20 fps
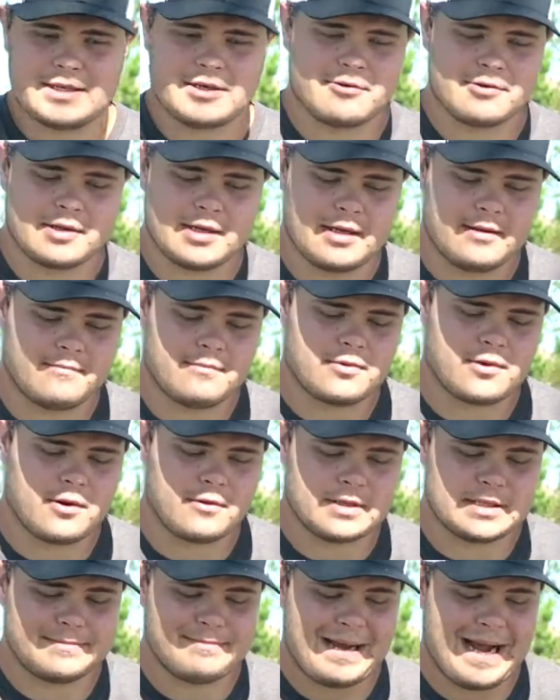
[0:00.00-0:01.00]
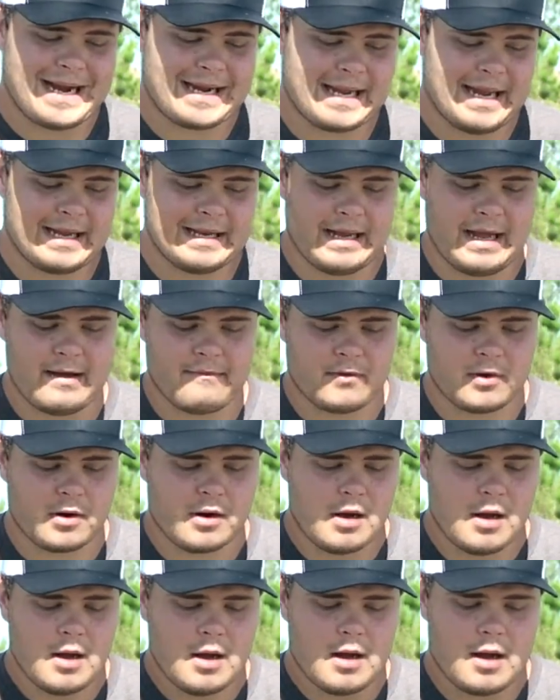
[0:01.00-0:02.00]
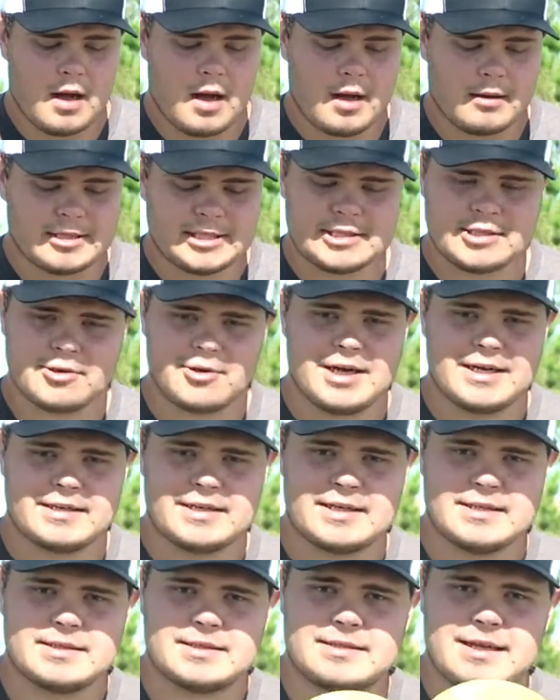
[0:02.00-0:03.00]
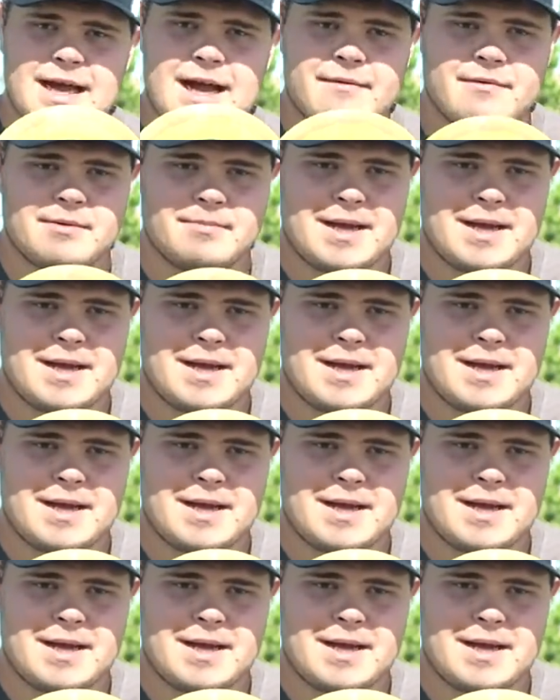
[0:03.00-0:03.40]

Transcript: I don't really throw this backhand ever. Just a great disc to have in the